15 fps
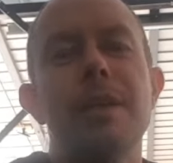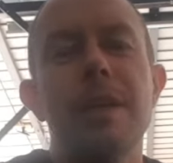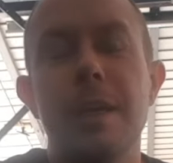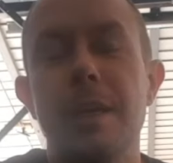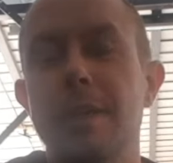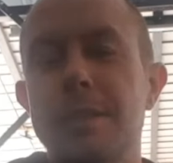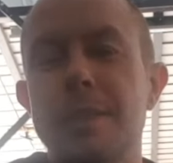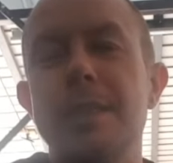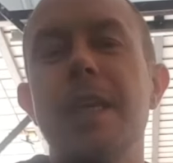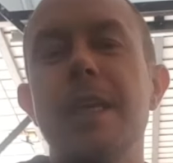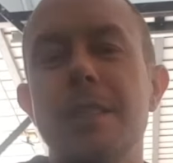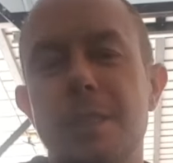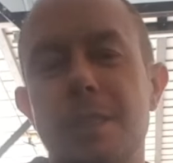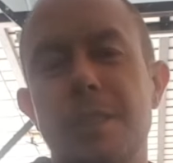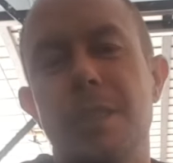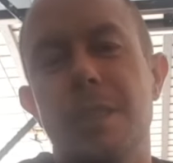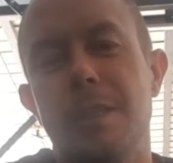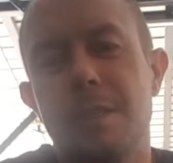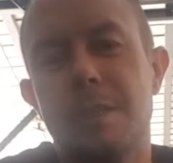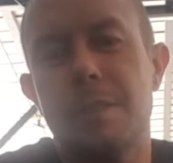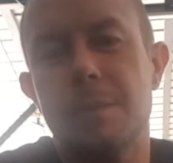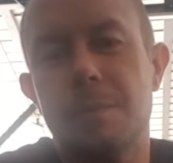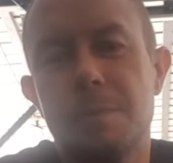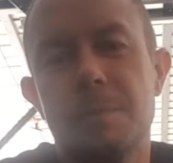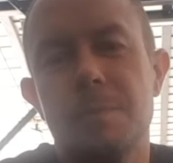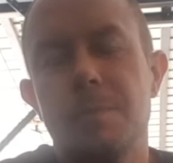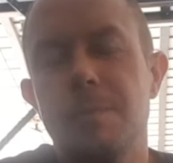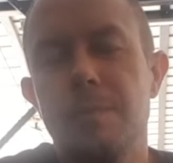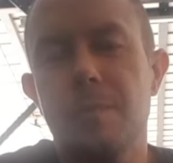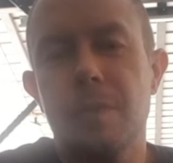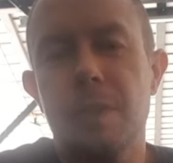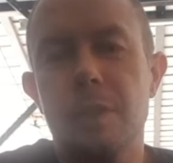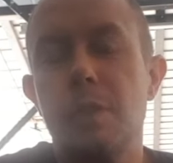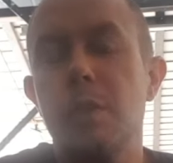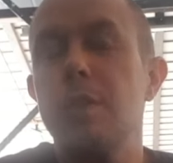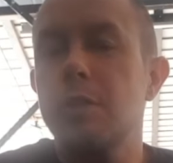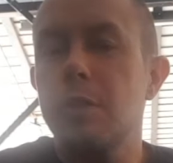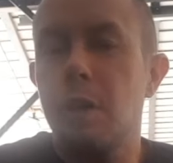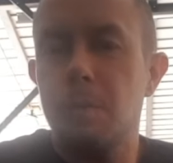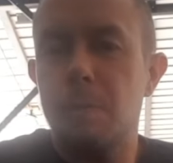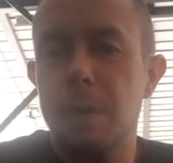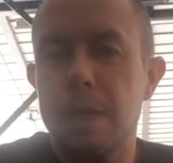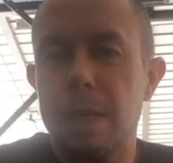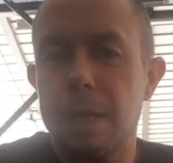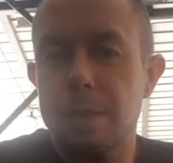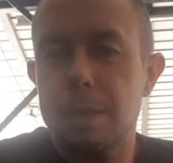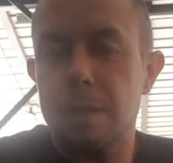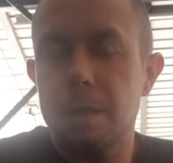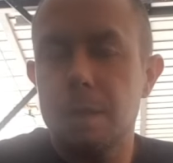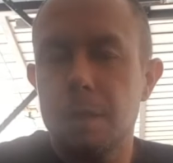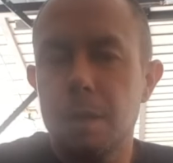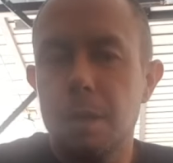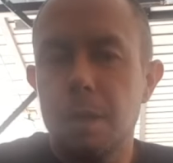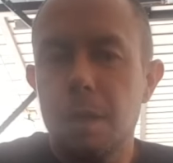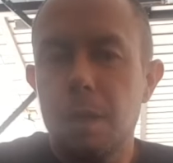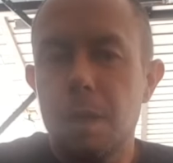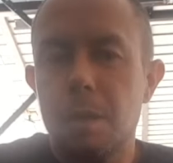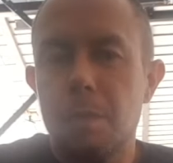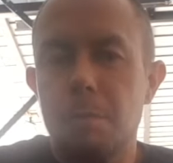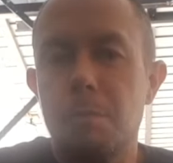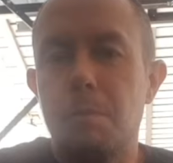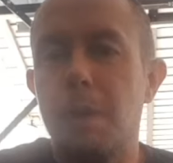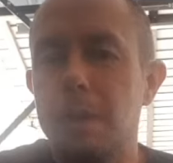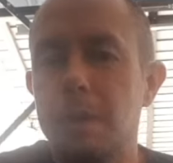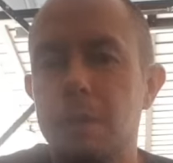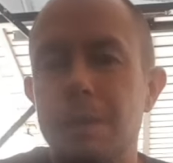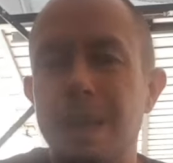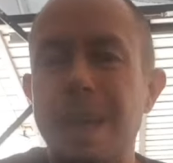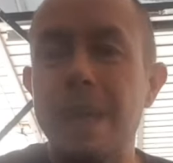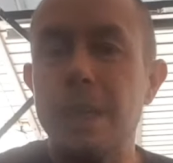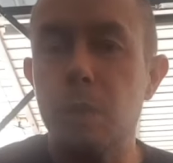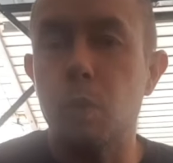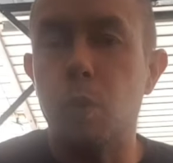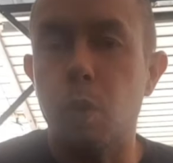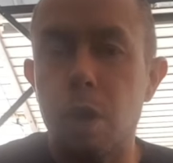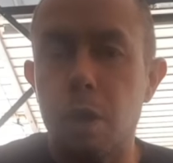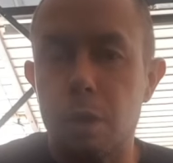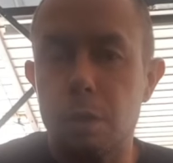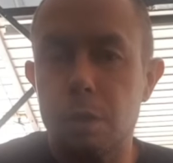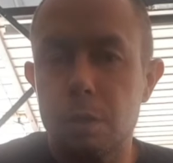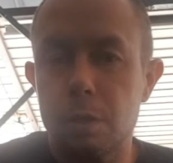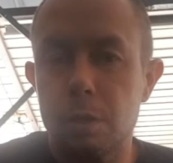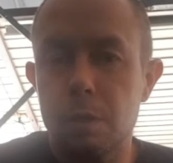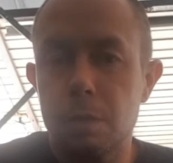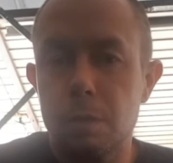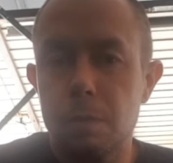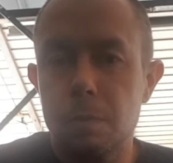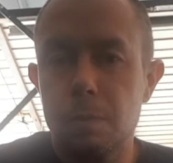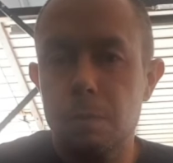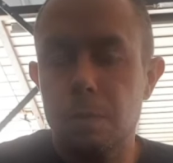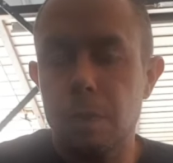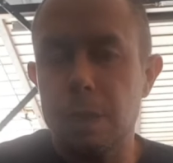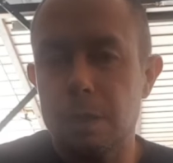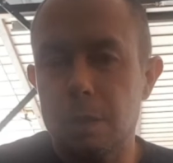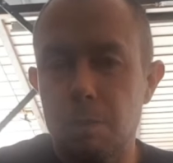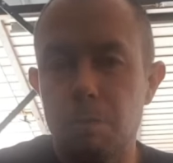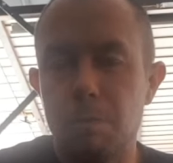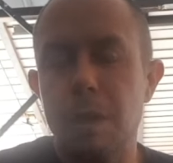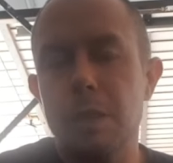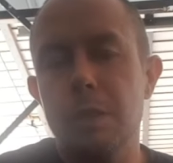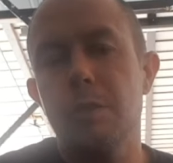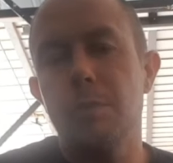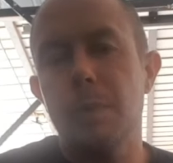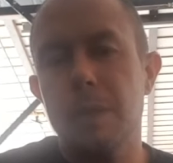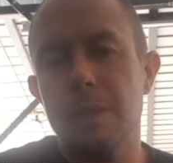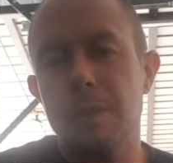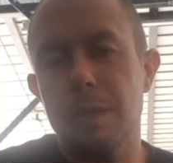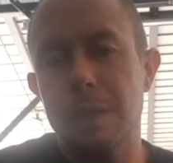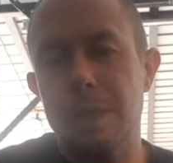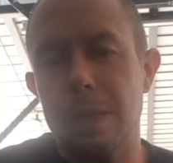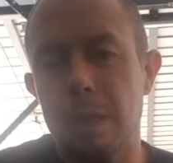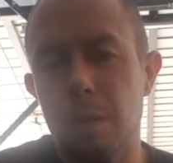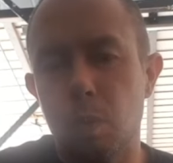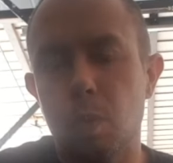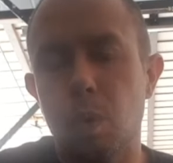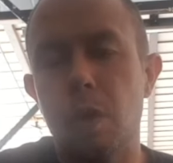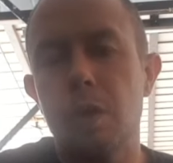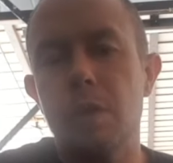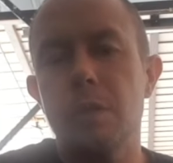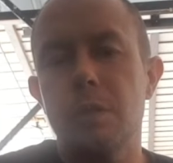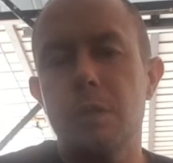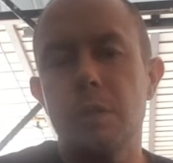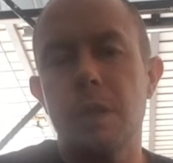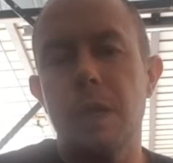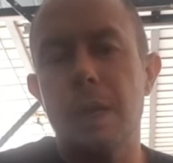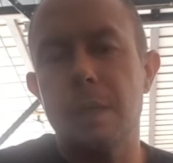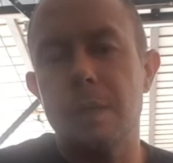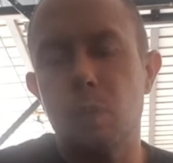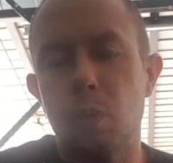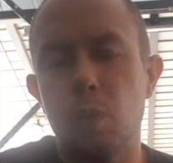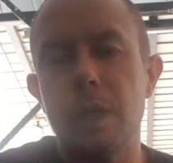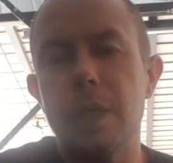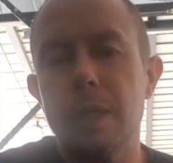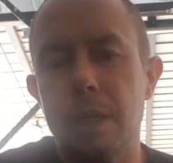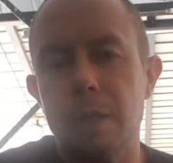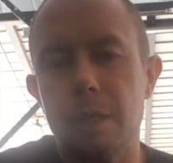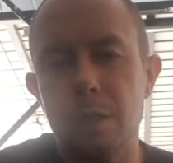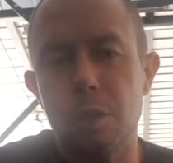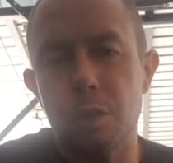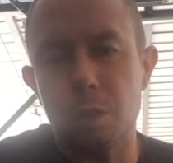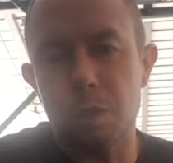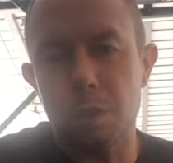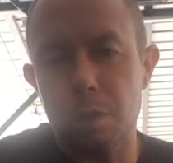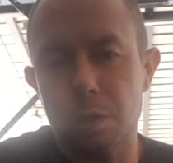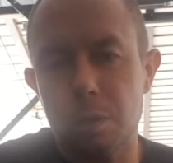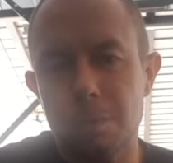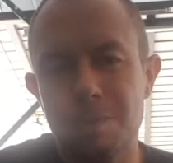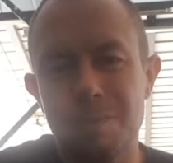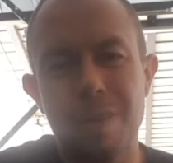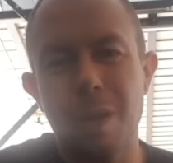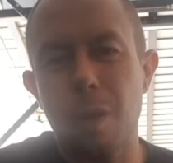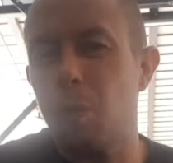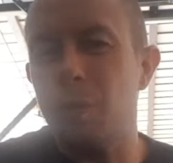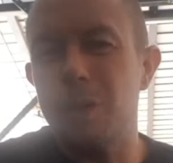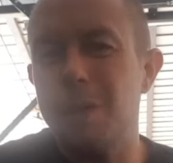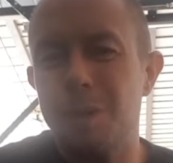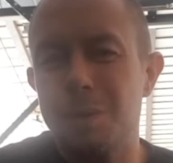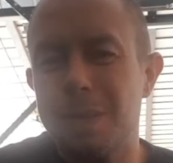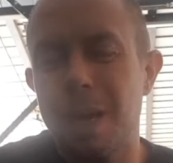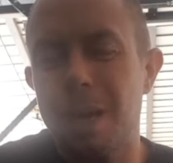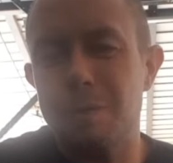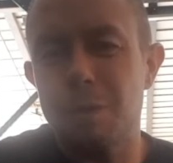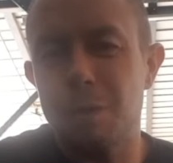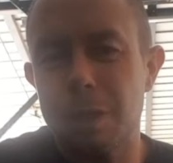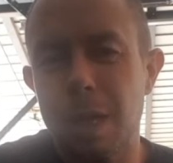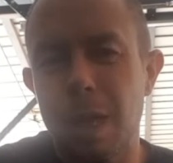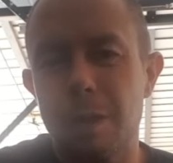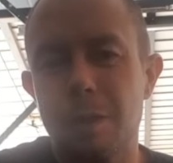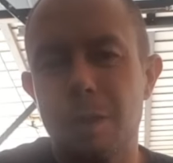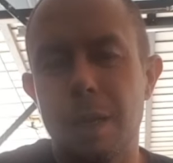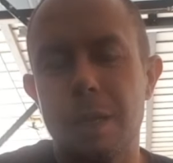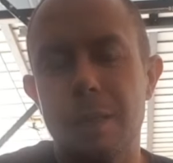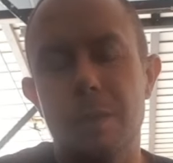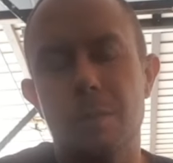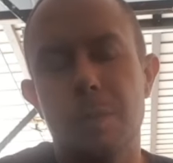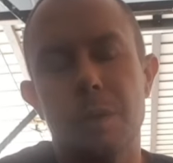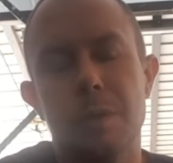It's just shit. So it's complicated, but it works. It's a measurement that works and we can use. We don't have to calculate it.